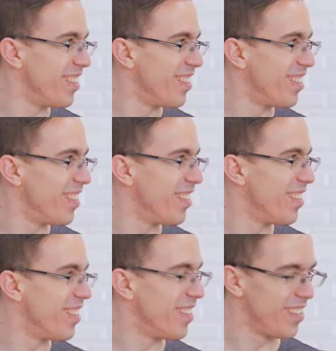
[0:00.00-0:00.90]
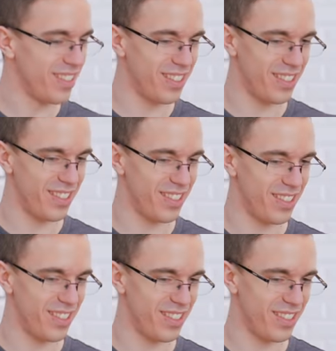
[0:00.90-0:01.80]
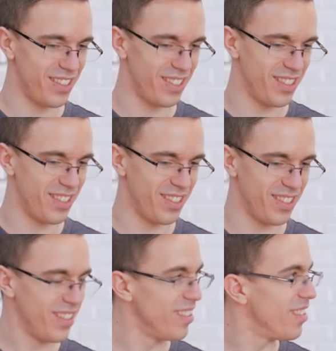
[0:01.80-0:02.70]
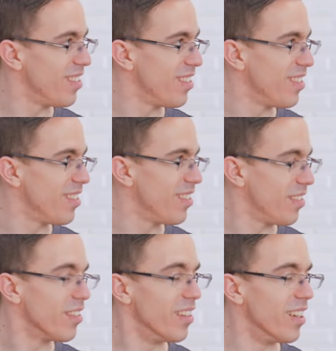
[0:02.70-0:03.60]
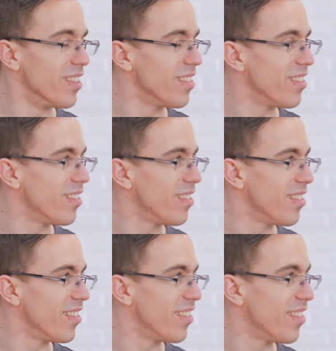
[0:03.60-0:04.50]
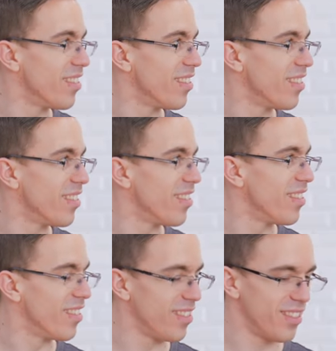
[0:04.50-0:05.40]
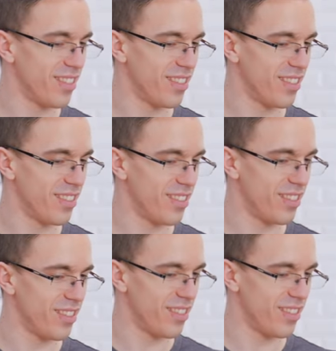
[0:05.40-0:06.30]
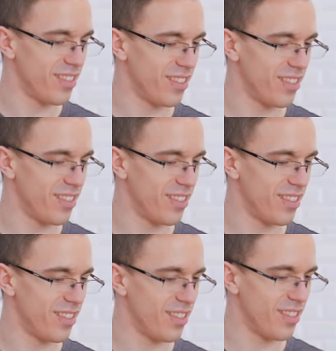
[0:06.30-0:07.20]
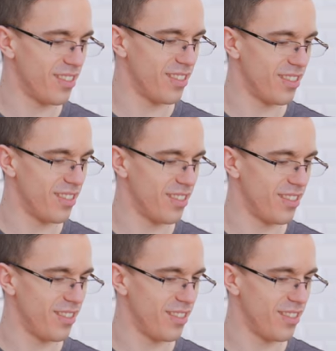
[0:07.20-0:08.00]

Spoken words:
The person shown says nothing.